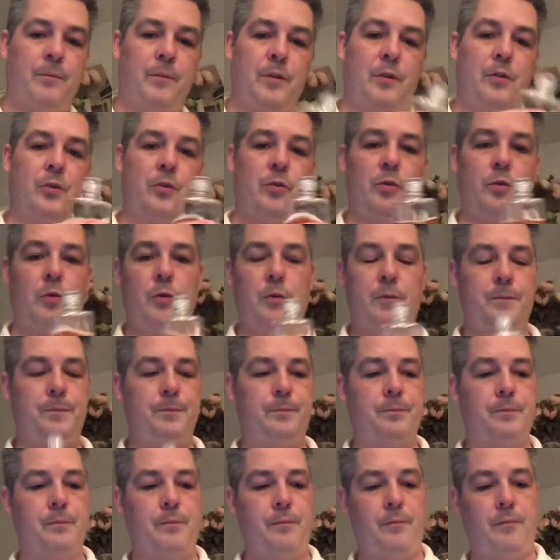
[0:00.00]
So
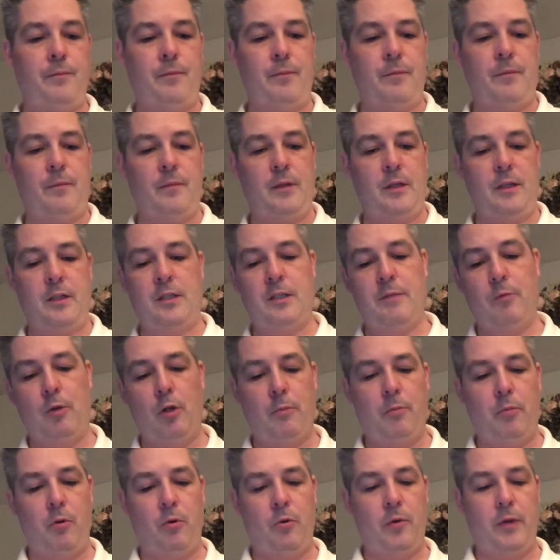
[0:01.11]
small
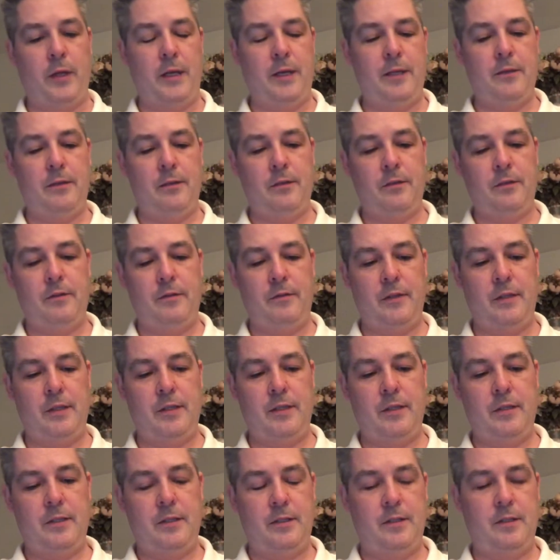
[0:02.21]
pour there of
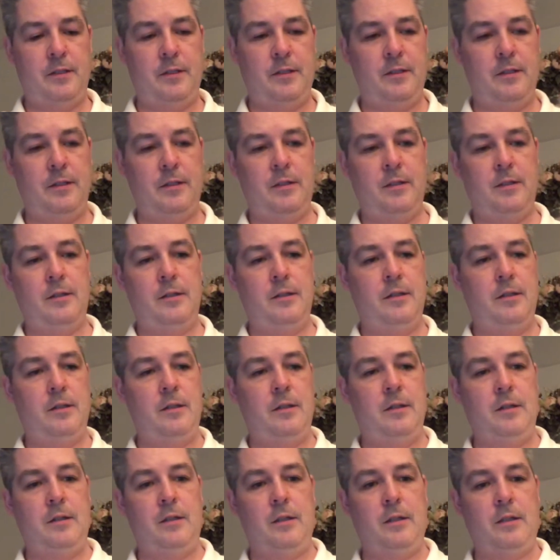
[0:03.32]
this
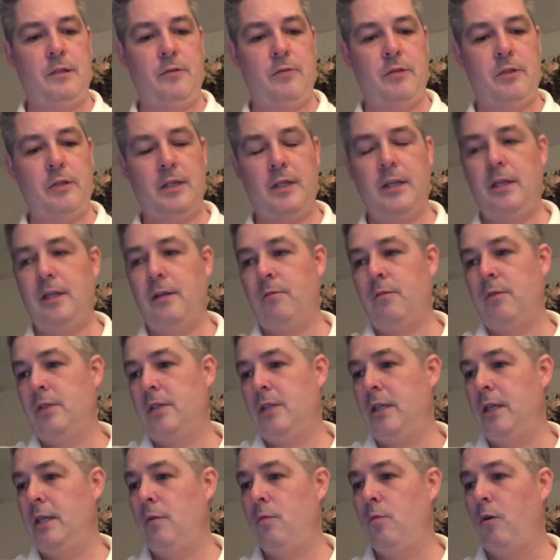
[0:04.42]
whiskey, and we'll
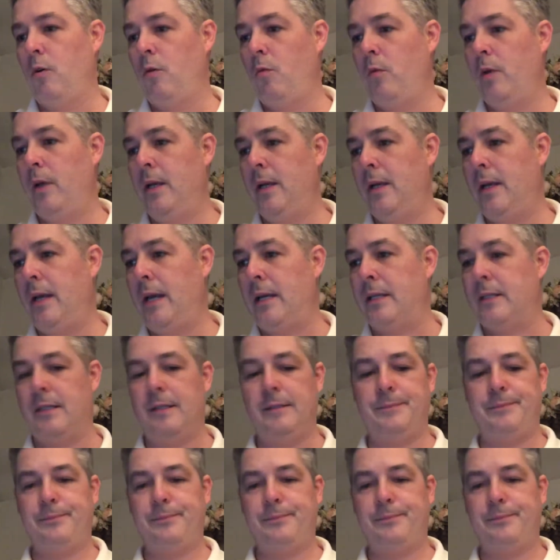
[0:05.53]
see what we get.